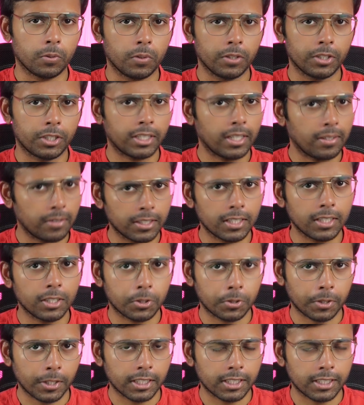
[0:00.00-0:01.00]
which sounds
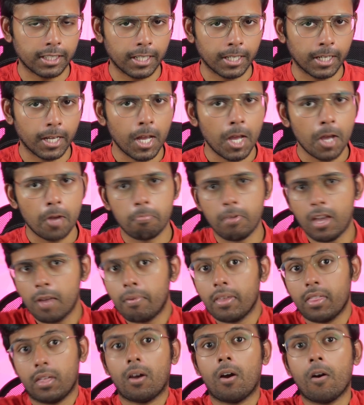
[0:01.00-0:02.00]
interesting.
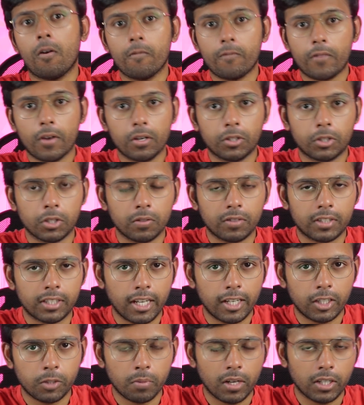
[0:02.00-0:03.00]
Maybe the current version of
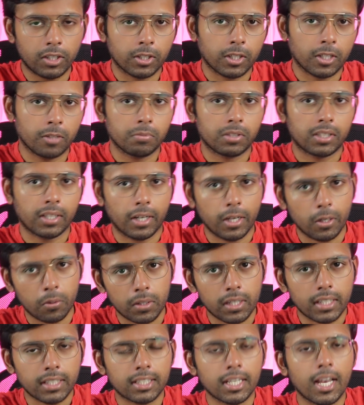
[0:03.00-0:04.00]
Stage Manager comes to
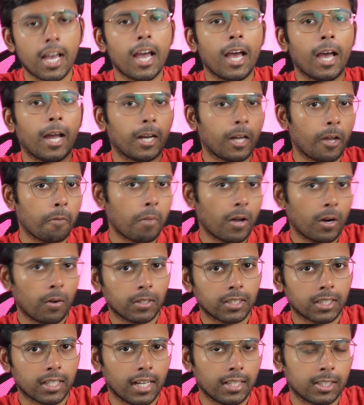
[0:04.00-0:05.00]
iOS, and
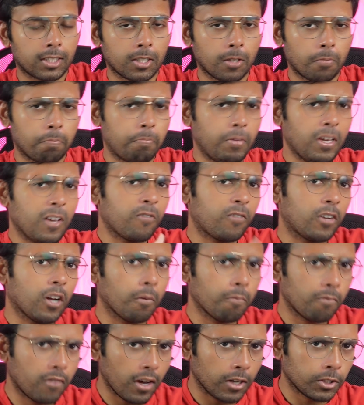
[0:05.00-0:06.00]
iPadOS gets a beefed
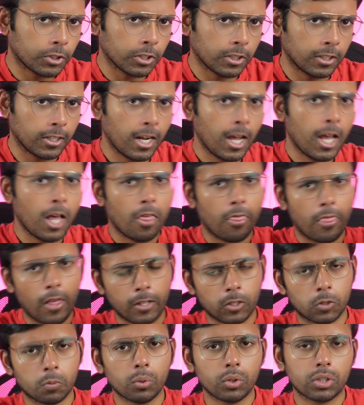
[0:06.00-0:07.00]
up version
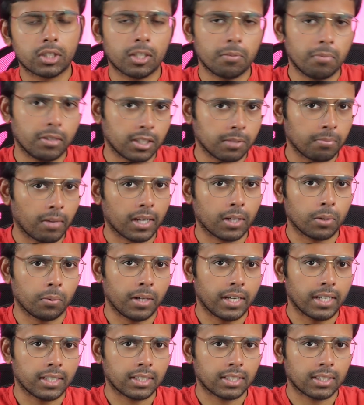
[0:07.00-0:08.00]
that's more similar to
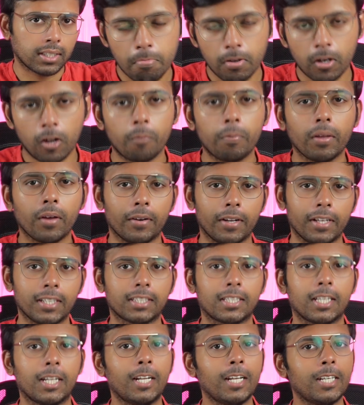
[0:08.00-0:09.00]
macOS. But I'll be
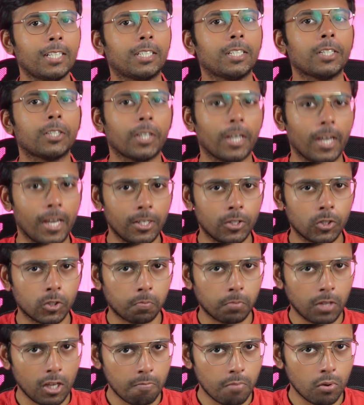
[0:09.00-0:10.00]
honest, the list of changes
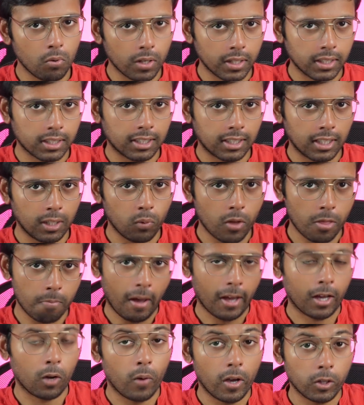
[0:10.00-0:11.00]
people want to see with
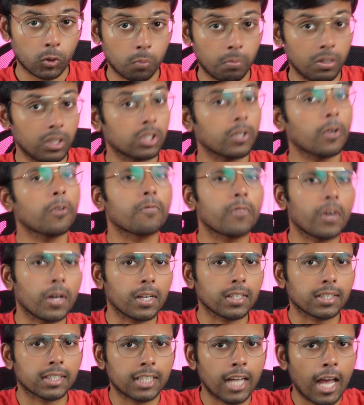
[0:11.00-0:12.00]
macOS will be so
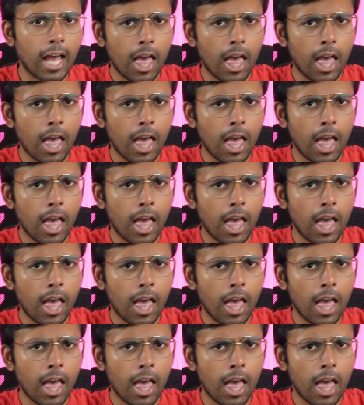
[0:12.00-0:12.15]
vast